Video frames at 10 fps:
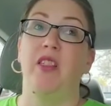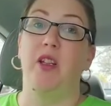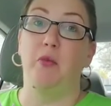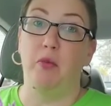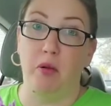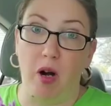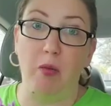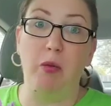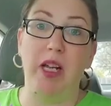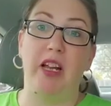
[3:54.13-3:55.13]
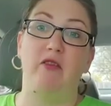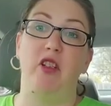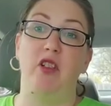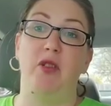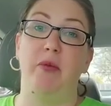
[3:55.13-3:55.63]
they'll probably have
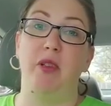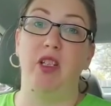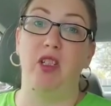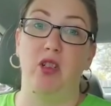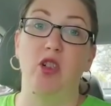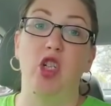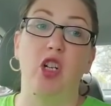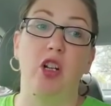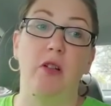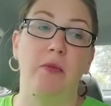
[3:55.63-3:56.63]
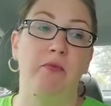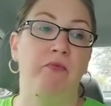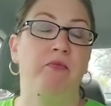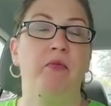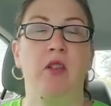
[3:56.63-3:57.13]
to do something surgical.
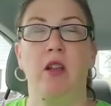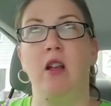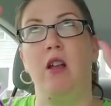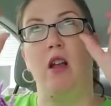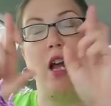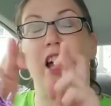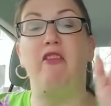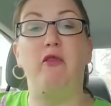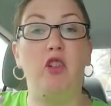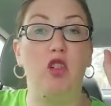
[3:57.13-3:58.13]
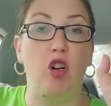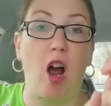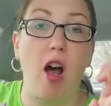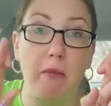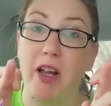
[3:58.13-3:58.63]
I've
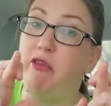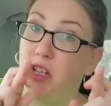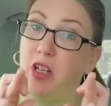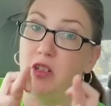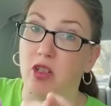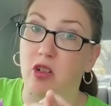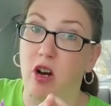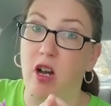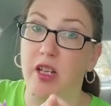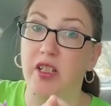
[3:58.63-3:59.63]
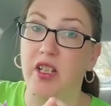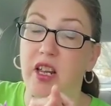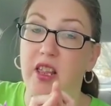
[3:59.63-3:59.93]
got my fingers crossed